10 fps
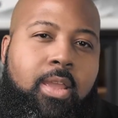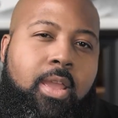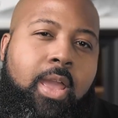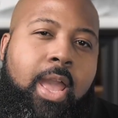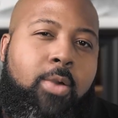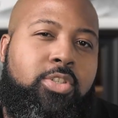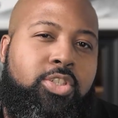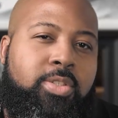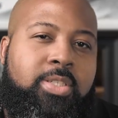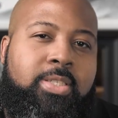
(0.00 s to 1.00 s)
how would
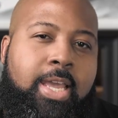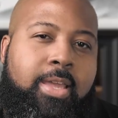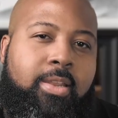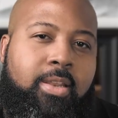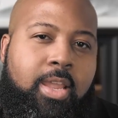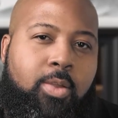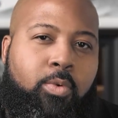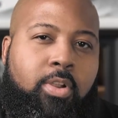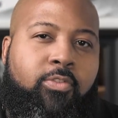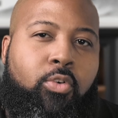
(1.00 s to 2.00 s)
you design a
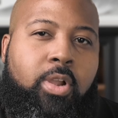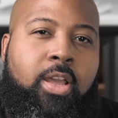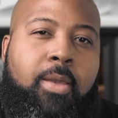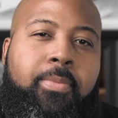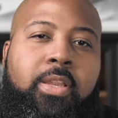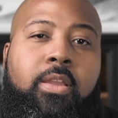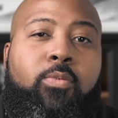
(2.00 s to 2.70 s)
network for a company